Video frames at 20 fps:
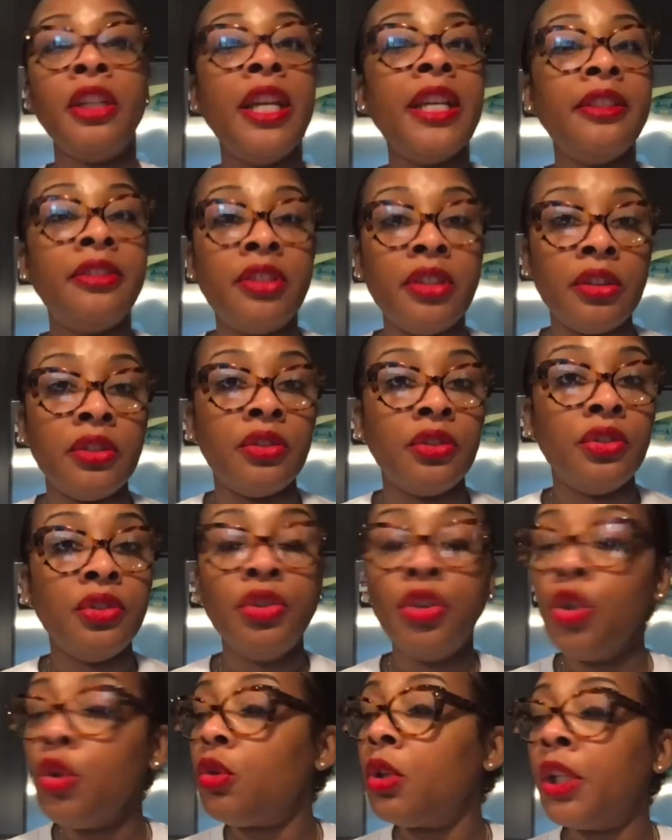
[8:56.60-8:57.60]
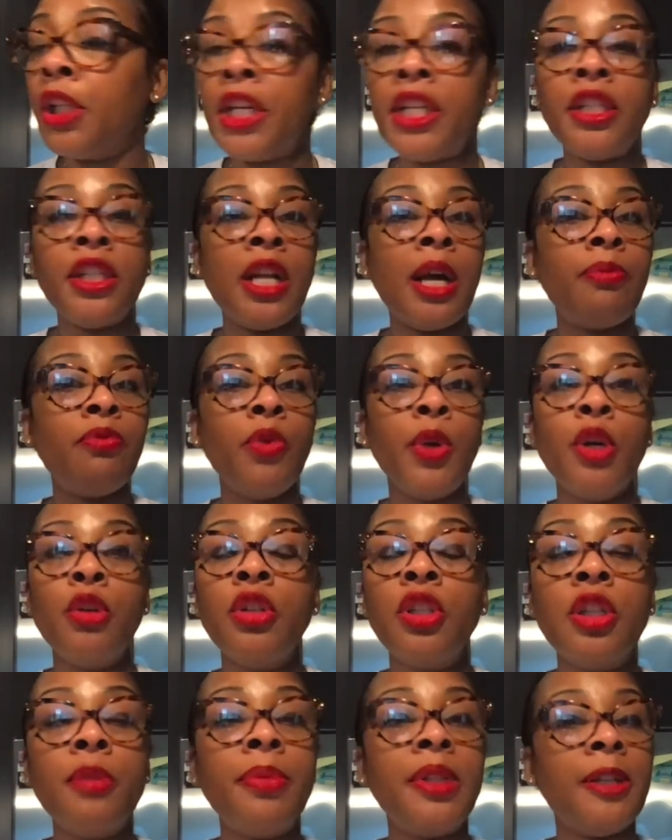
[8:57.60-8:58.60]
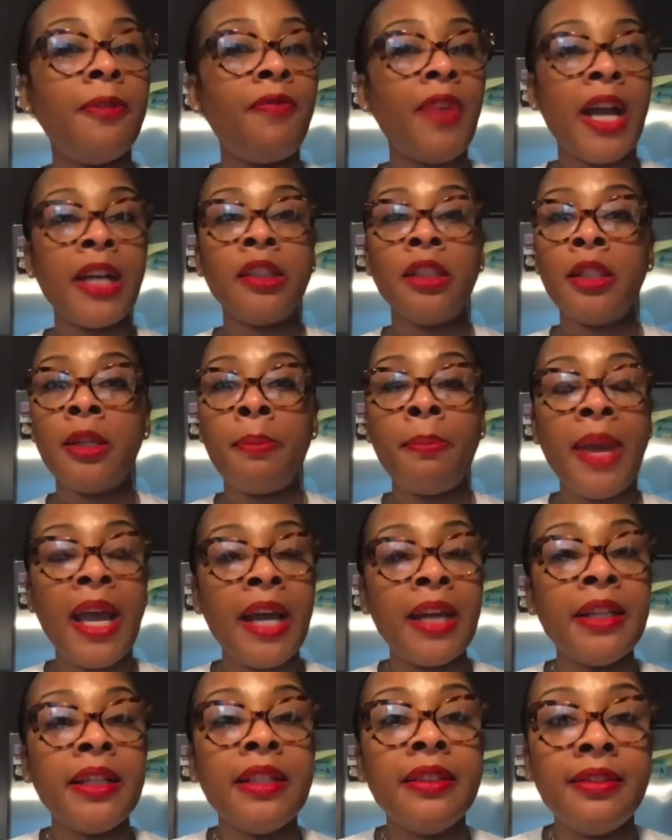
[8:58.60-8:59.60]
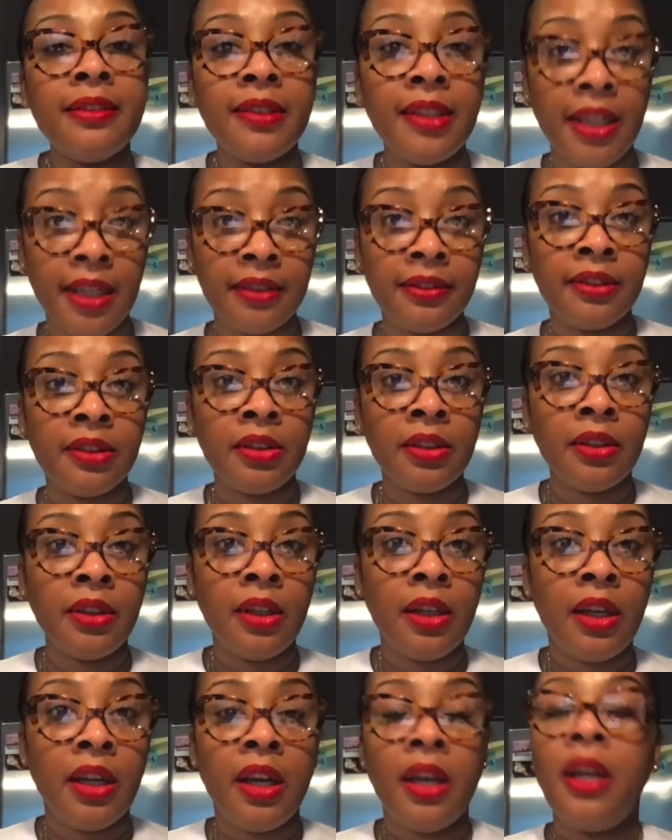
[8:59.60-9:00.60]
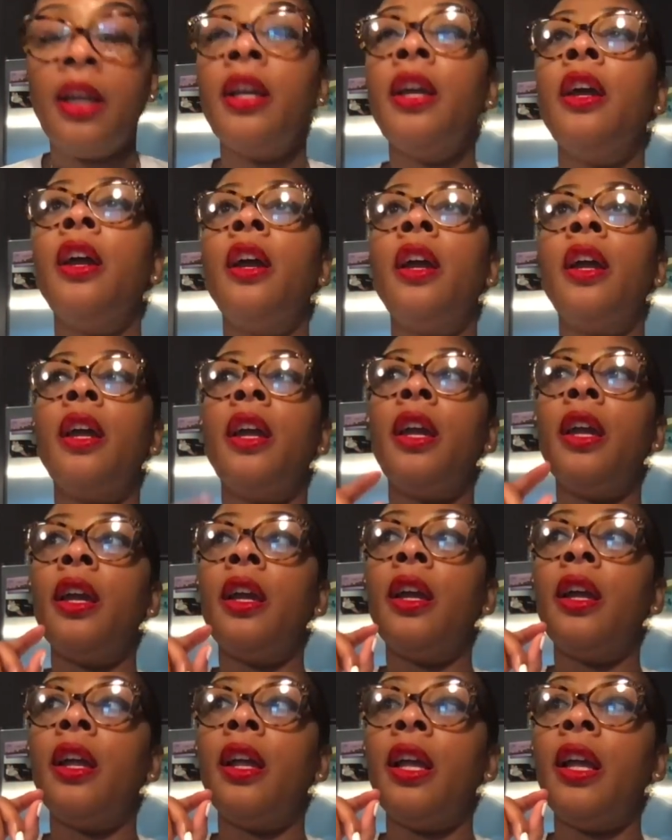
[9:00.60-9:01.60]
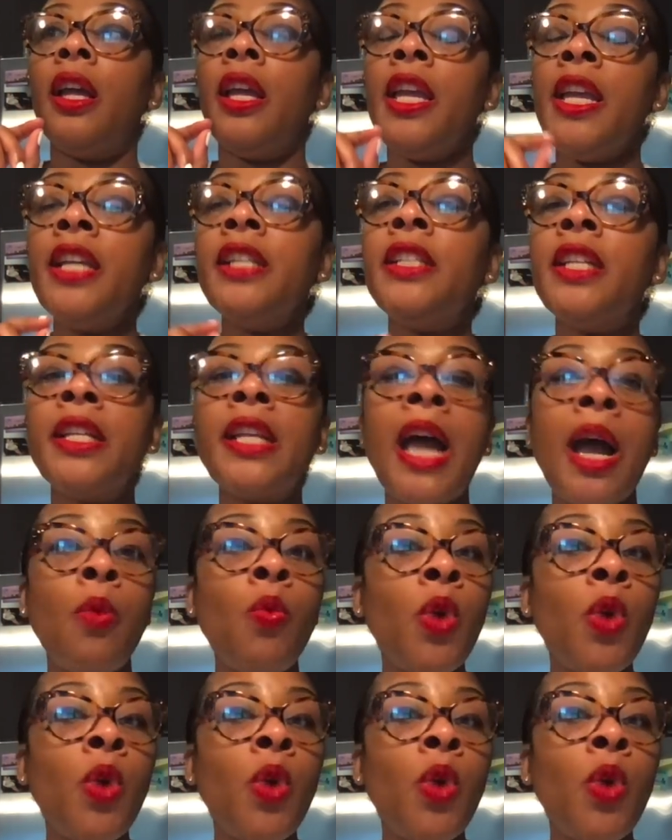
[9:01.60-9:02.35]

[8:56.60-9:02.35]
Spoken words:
listen, you cleaned it up real good, but the fact of the matter is this. He did not